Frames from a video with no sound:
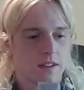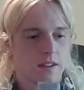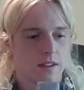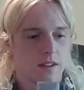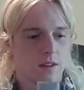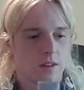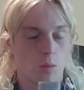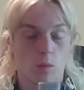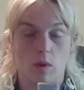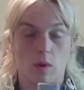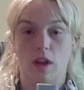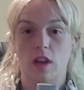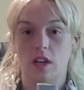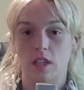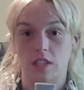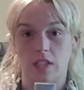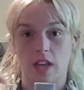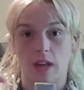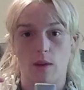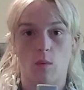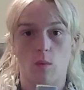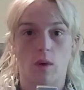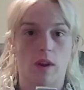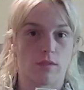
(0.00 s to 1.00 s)
we're going to
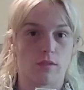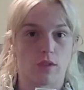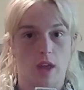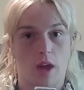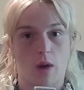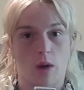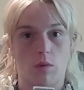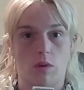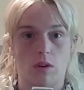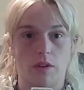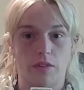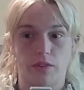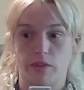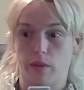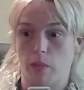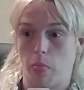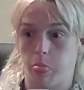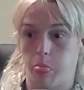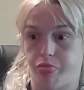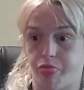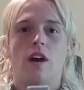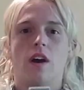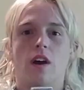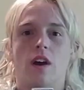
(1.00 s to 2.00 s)
say whatever that was.
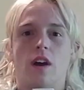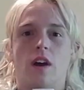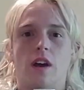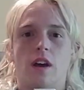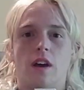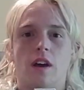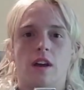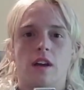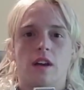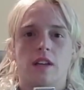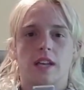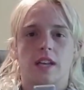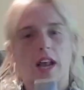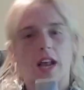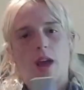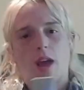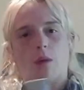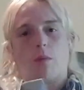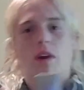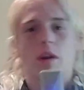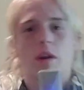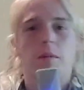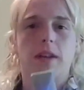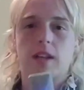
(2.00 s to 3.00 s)
Today
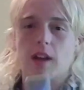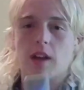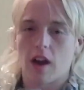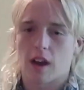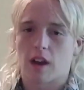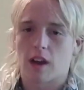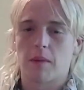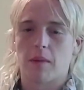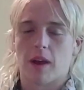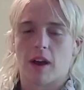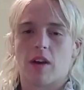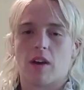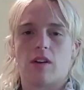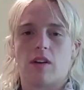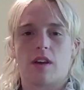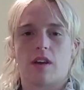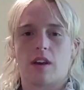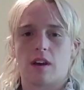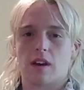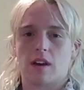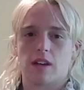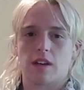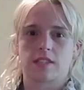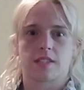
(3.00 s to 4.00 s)
we're going to be talking
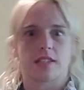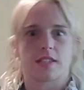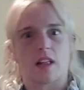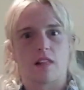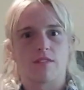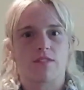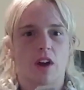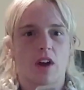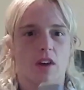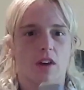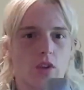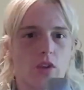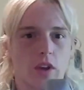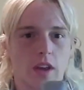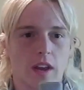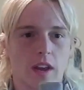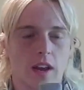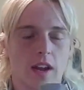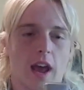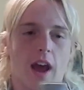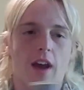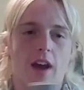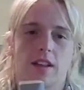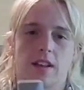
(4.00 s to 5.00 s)
about self-governing
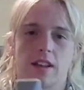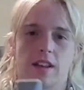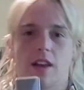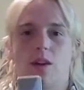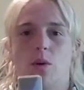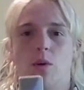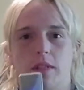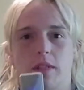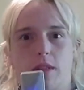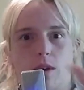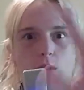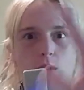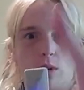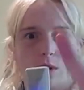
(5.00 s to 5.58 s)
and how to deal with two